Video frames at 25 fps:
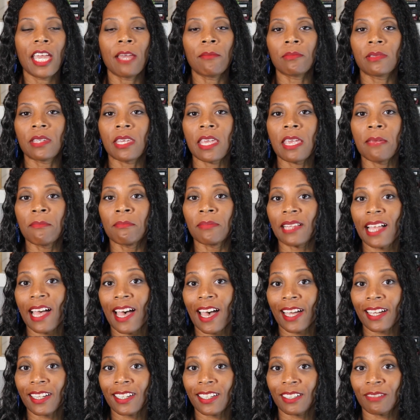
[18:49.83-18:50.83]
Team
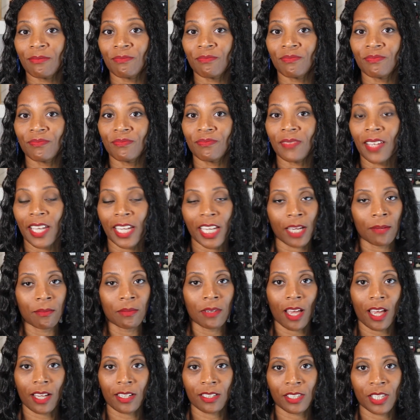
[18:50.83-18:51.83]
Black. I am
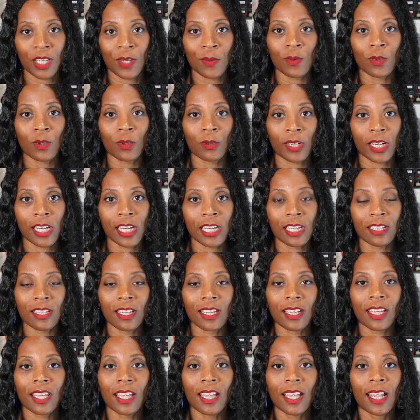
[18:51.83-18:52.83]
not Team
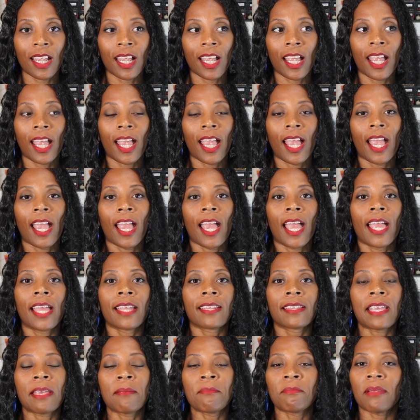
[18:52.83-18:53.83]
Green.
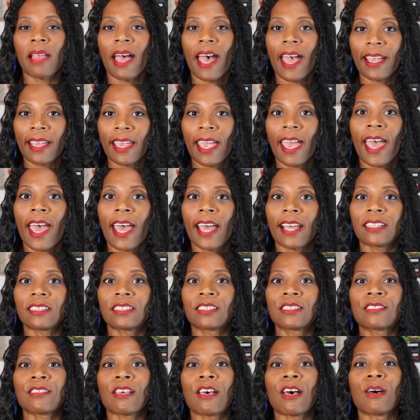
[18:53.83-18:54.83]
Team Black
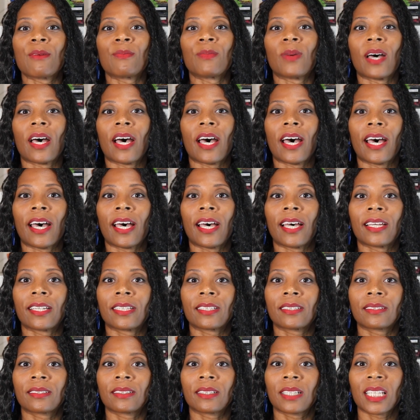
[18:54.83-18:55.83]
has some
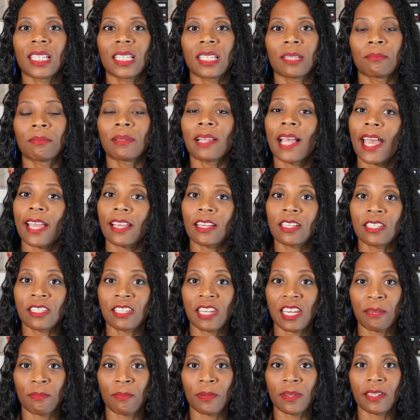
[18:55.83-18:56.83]
black
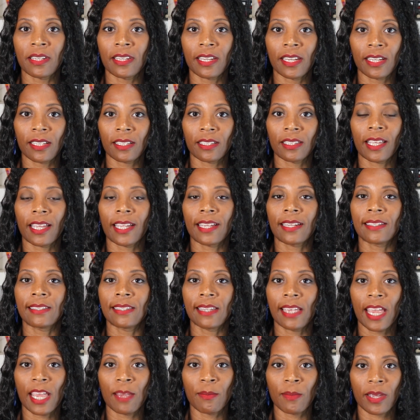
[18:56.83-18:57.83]
sheep in it, like
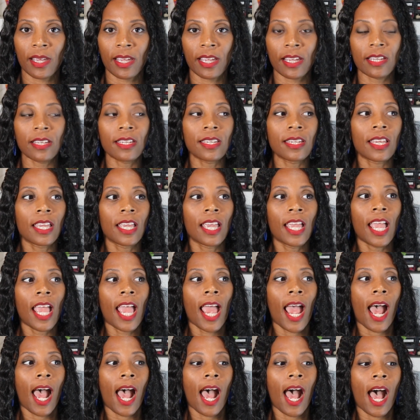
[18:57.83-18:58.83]
Daemon.
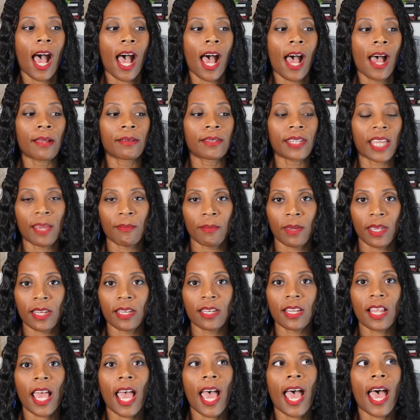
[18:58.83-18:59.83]

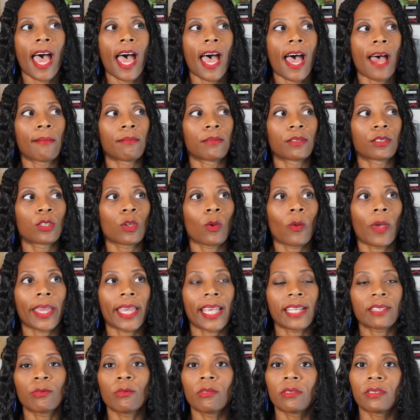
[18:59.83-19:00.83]
So I
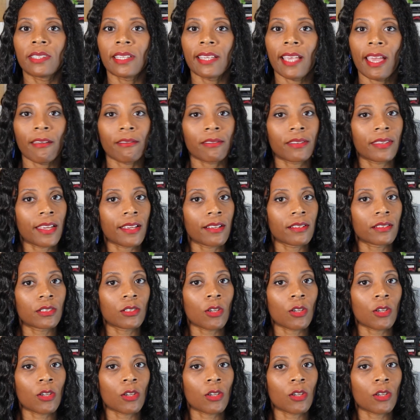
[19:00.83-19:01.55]
guess we'll see how things